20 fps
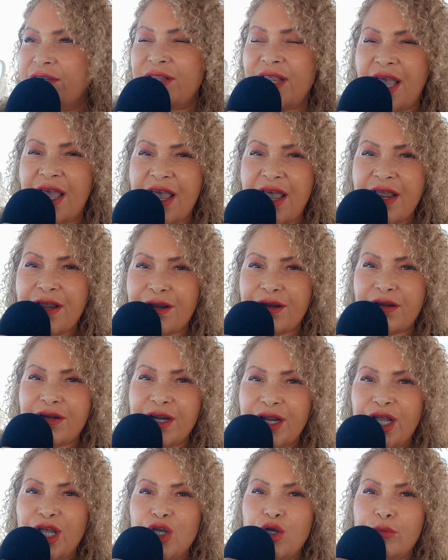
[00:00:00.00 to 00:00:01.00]
hair
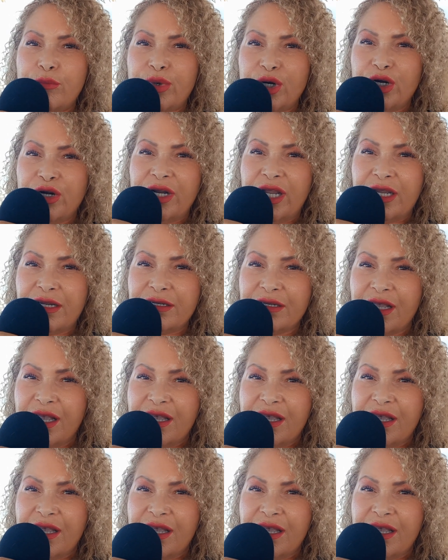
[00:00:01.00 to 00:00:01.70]
burning.